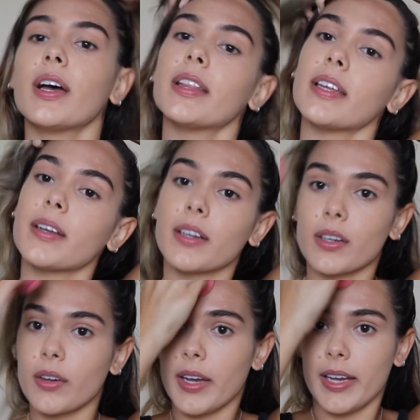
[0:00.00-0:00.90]
And then I'm gonna
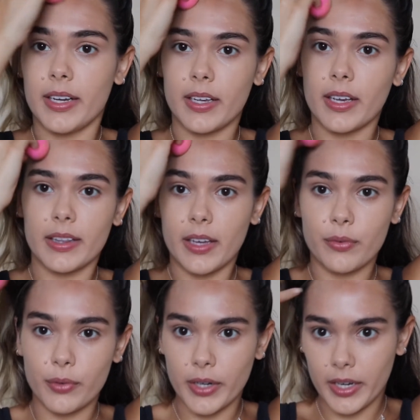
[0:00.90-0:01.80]
go ahead and get that
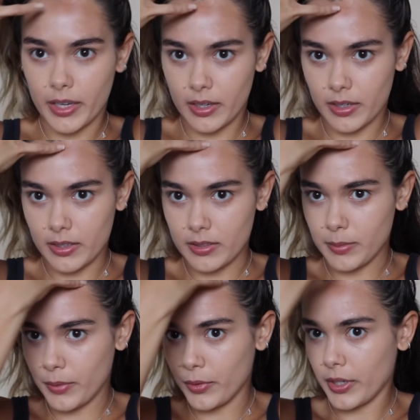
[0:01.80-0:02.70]
forehead, because
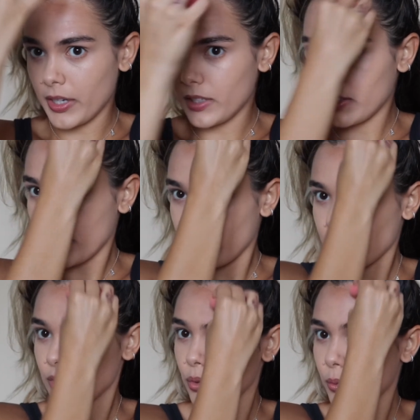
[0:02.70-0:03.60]
my forehead is like
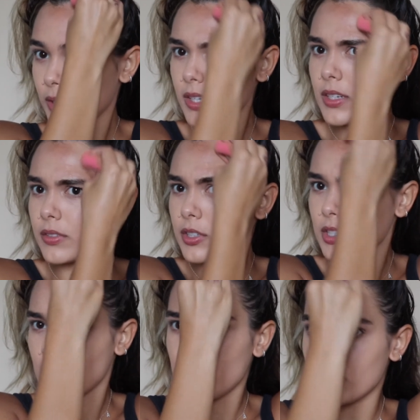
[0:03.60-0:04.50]
20 different
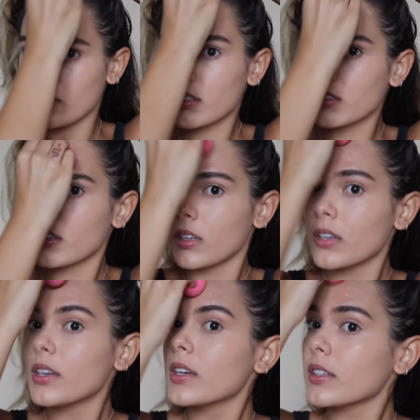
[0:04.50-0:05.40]
shades.
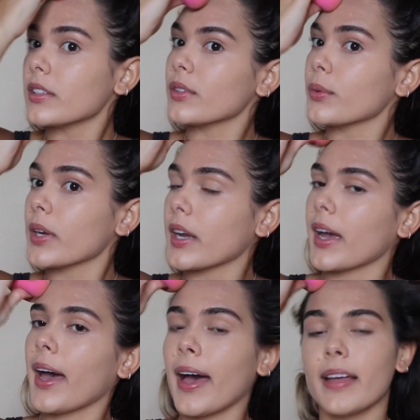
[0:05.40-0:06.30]
Because I was wearing a
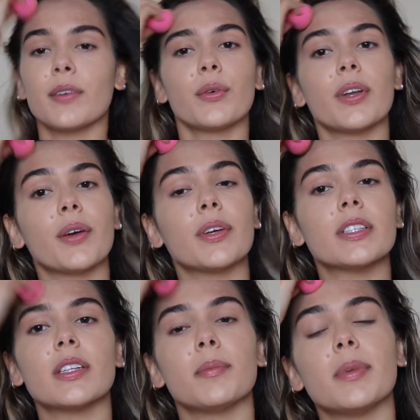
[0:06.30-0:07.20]
hat when I went
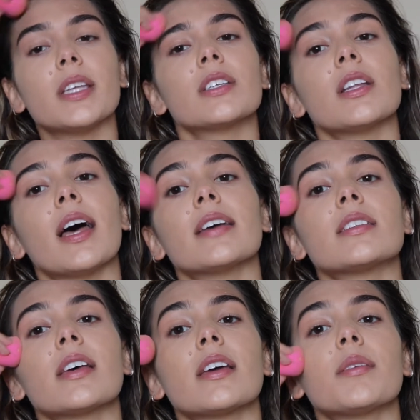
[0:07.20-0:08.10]
to the beach
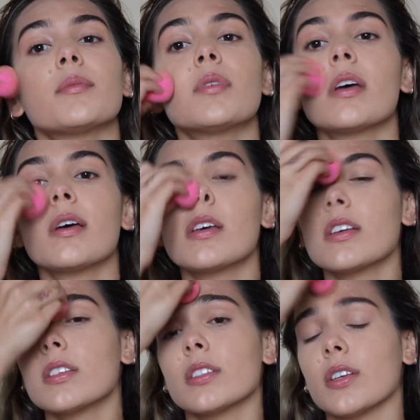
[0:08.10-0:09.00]
last time,
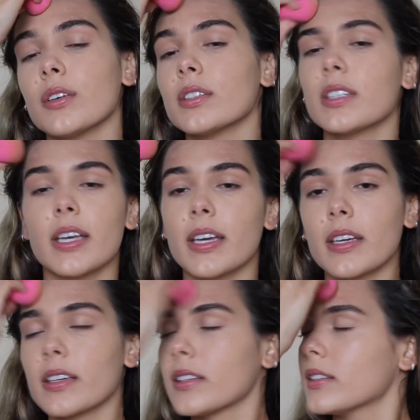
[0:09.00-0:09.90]
so it's
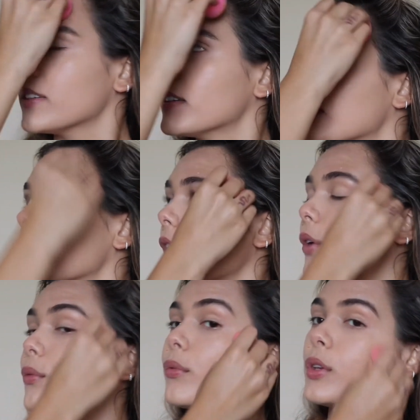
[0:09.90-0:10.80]
like
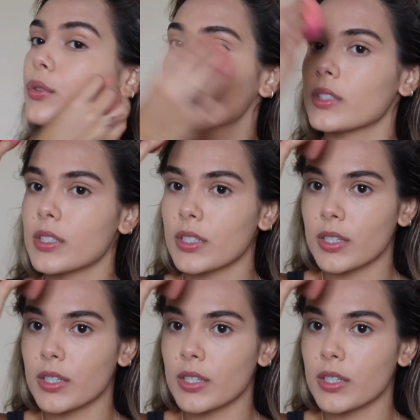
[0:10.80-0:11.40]
confused.